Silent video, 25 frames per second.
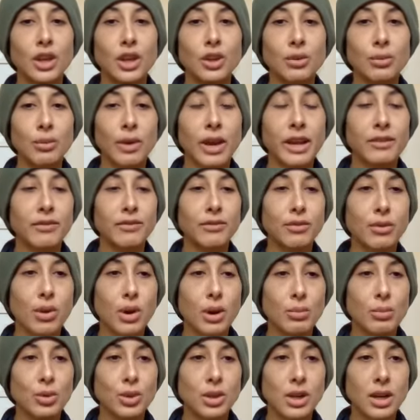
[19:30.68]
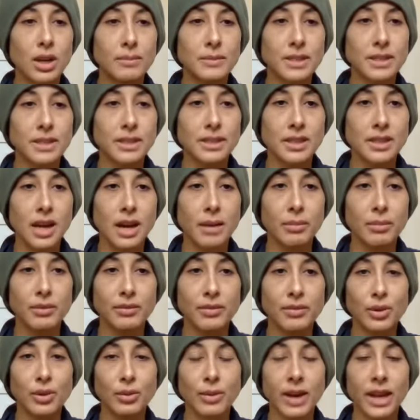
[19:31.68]
Your right forearm will come to the top
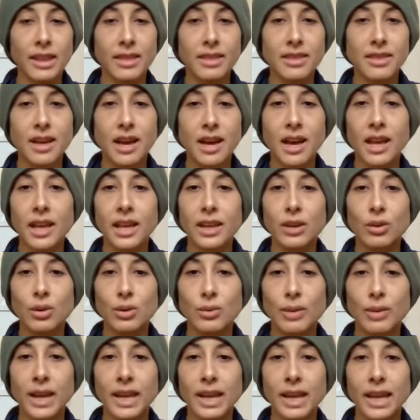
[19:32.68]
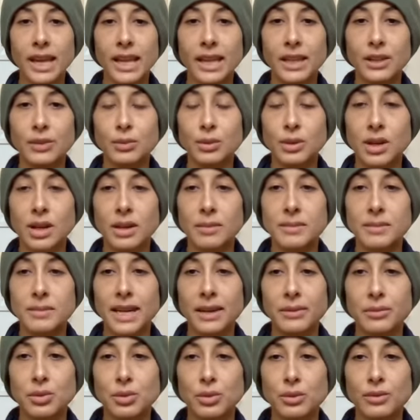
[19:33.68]
of your right thigh, or right hand will come
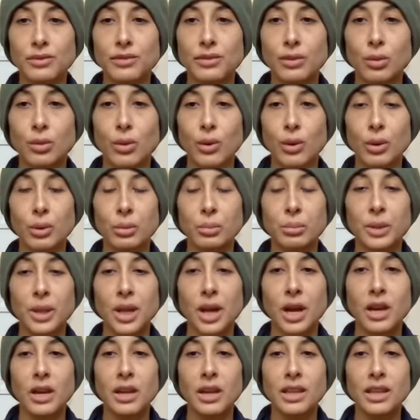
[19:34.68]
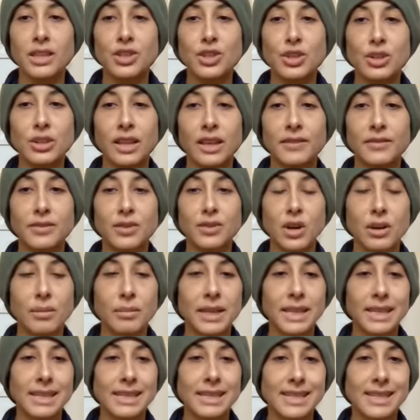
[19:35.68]
down to a floor or block as your left
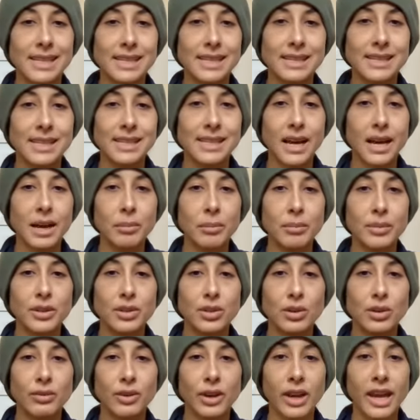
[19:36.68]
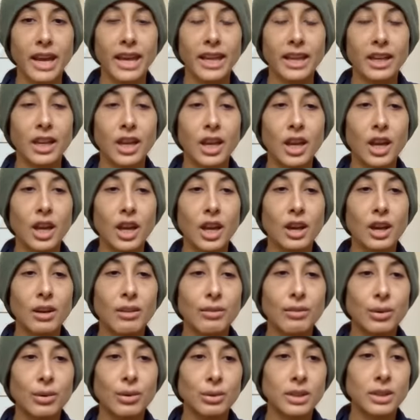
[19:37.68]
arm extends up and overhead.
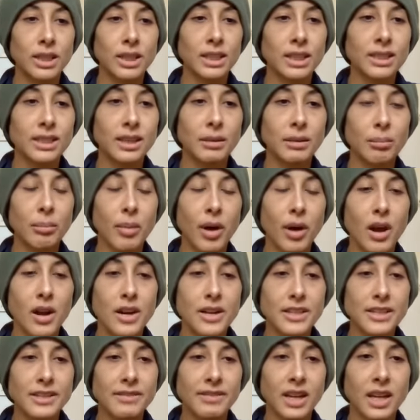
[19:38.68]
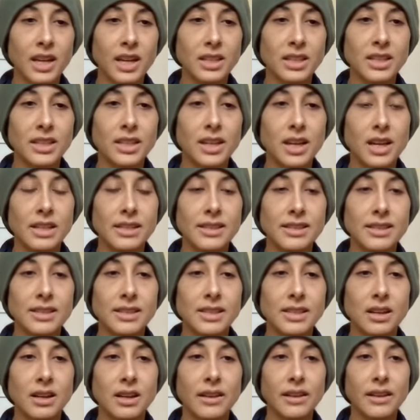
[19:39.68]
Utthita Parsva
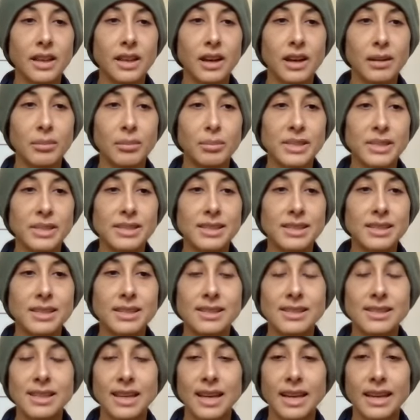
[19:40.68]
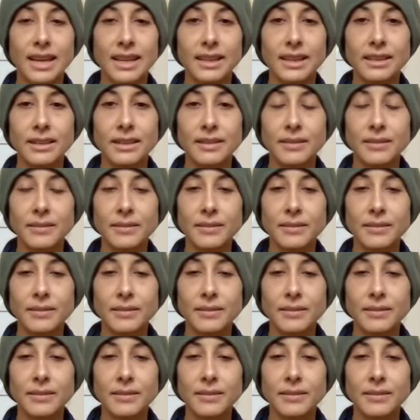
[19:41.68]
Konasana on the opposite side.